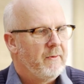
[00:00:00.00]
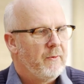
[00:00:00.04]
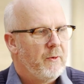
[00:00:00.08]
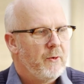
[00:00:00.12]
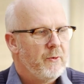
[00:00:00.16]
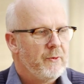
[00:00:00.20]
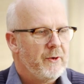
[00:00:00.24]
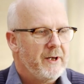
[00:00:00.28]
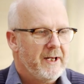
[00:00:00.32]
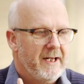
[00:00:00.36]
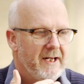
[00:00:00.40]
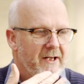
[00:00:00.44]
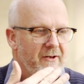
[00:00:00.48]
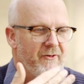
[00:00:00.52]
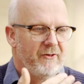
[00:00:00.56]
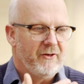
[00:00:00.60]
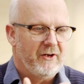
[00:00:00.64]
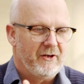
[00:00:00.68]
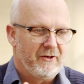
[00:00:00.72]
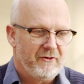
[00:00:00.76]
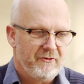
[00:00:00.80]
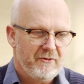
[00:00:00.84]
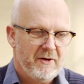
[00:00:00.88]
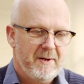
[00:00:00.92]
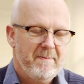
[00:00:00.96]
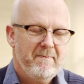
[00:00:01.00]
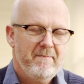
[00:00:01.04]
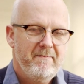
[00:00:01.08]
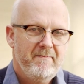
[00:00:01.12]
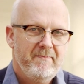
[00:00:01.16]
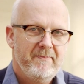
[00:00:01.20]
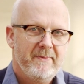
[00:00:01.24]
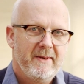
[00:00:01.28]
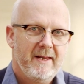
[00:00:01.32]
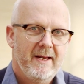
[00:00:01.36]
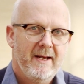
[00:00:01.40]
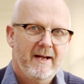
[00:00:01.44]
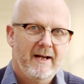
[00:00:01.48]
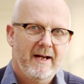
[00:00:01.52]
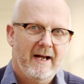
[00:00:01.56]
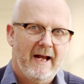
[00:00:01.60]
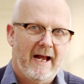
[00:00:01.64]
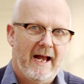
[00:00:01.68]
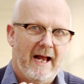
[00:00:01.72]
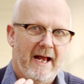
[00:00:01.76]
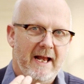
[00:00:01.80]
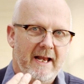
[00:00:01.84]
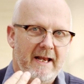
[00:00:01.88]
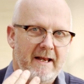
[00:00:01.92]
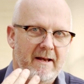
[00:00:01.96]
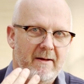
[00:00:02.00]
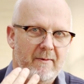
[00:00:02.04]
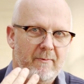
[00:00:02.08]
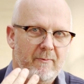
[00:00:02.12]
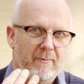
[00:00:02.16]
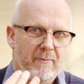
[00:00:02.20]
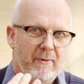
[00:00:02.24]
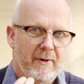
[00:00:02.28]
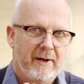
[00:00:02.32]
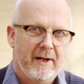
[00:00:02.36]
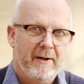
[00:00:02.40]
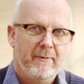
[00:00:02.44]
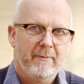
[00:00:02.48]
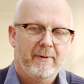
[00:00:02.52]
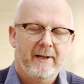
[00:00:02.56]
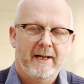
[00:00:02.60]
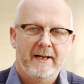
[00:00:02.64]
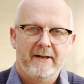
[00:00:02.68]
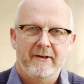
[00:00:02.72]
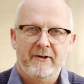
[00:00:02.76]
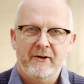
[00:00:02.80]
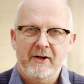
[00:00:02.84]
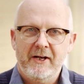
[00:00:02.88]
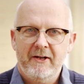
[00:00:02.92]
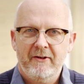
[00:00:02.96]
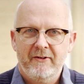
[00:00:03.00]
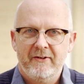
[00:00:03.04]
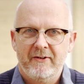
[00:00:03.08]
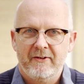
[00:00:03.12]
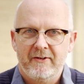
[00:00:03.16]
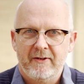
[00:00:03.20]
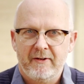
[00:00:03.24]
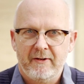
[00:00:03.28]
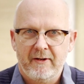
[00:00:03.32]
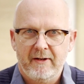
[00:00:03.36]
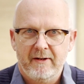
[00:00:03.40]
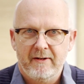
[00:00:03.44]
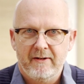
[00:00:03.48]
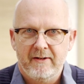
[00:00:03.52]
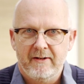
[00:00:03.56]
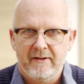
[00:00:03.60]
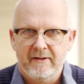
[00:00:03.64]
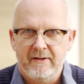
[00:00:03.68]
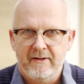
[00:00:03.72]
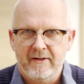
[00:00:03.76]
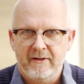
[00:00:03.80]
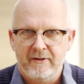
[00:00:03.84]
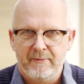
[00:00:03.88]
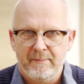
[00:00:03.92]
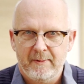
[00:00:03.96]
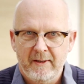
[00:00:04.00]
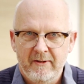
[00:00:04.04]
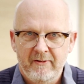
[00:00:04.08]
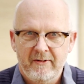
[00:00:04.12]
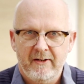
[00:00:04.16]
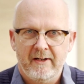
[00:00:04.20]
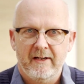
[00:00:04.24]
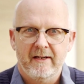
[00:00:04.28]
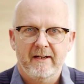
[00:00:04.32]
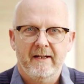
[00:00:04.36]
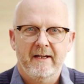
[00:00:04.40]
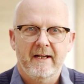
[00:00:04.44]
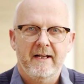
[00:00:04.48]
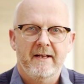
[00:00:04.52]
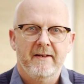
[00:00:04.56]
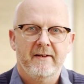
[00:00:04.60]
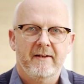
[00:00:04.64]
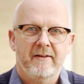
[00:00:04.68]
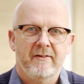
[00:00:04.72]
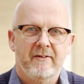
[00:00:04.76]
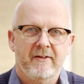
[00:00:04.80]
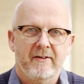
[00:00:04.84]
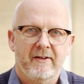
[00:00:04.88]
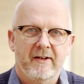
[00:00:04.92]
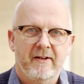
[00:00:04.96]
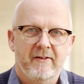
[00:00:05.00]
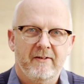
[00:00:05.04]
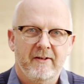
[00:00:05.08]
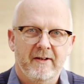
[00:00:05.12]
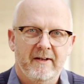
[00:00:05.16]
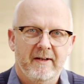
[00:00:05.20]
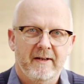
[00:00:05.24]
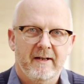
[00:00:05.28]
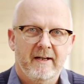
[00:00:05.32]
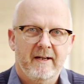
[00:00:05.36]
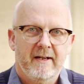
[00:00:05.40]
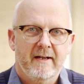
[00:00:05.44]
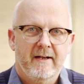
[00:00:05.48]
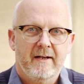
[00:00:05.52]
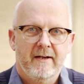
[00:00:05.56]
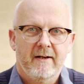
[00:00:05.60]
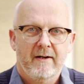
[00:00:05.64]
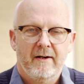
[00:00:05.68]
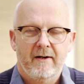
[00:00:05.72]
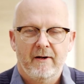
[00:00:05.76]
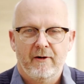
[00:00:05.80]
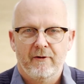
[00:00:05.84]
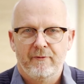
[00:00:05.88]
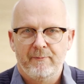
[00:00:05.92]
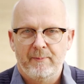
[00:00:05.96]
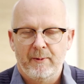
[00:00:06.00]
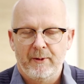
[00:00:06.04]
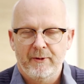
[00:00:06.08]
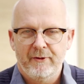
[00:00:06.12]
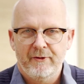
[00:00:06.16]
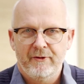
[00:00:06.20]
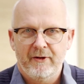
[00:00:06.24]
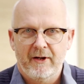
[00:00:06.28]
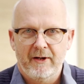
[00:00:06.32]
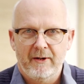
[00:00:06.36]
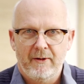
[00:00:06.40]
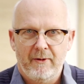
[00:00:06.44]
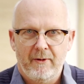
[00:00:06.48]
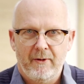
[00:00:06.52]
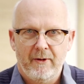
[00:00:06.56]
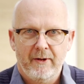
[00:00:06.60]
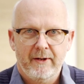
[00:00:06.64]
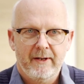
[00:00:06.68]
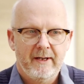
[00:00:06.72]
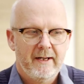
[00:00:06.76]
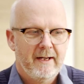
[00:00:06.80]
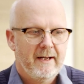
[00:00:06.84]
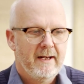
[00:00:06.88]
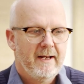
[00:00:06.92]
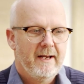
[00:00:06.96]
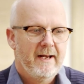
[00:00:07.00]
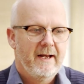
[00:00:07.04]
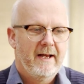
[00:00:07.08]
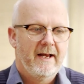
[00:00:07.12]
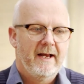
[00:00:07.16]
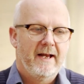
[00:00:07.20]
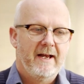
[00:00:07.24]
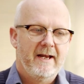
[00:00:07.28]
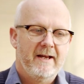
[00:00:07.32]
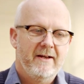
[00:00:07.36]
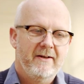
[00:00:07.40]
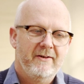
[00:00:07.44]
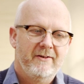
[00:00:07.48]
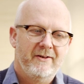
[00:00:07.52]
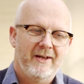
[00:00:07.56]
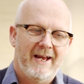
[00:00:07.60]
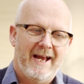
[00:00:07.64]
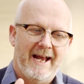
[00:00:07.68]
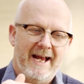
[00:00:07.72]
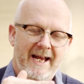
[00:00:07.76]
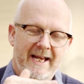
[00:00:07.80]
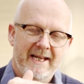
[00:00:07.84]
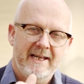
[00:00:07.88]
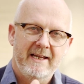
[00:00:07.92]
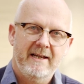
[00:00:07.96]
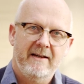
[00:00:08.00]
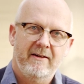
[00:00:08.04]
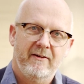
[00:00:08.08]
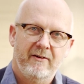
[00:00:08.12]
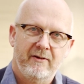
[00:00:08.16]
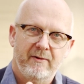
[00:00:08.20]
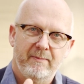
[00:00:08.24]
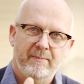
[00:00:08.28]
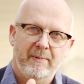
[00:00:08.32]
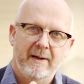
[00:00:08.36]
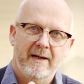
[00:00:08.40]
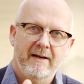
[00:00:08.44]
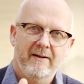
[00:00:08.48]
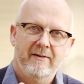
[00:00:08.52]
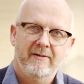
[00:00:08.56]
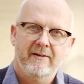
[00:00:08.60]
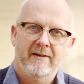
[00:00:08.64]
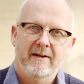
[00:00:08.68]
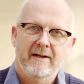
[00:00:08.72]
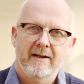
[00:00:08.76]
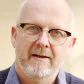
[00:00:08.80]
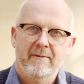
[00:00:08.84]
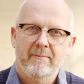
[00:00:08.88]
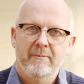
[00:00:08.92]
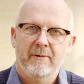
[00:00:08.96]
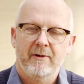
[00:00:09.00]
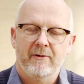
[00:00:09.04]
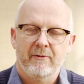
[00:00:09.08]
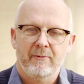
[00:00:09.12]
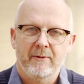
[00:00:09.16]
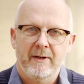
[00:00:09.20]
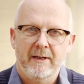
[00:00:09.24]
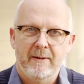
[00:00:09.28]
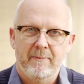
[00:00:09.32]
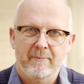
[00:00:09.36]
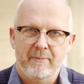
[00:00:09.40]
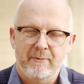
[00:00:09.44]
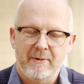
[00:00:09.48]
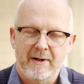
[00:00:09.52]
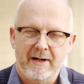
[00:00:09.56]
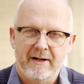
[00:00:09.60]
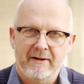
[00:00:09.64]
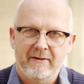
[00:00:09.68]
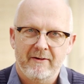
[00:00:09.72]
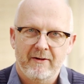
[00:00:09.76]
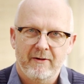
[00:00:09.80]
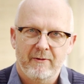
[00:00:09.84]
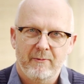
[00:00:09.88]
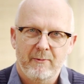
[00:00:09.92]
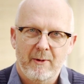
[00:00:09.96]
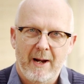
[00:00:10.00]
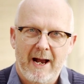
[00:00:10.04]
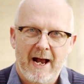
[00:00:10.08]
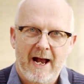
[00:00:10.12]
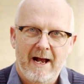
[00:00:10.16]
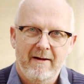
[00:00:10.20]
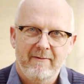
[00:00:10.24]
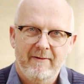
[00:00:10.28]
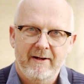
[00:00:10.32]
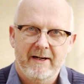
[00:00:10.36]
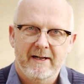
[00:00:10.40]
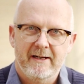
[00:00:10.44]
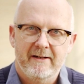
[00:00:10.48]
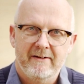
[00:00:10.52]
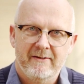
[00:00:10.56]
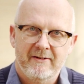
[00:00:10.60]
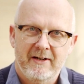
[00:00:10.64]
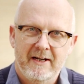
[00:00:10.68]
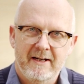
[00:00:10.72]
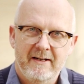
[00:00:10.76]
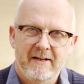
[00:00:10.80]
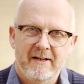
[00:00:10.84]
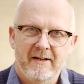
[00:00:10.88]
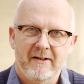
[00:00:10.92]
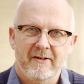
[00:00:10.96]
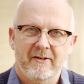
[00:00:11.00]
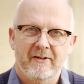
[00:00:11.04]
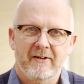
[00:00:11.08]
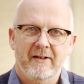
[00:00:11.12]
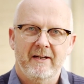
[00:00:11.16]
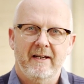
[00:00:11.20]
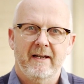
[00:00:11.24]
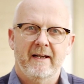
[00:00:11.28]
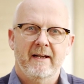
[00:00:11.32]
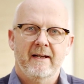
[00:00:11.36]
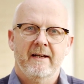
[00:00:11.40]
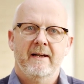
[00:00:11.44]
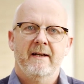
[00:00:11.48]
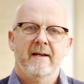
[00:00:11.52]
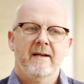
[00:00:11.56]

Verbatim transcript: who needs a trim and what I will address uh, especially in this edition of Bonsai On is adding space in between branches. We have a tendency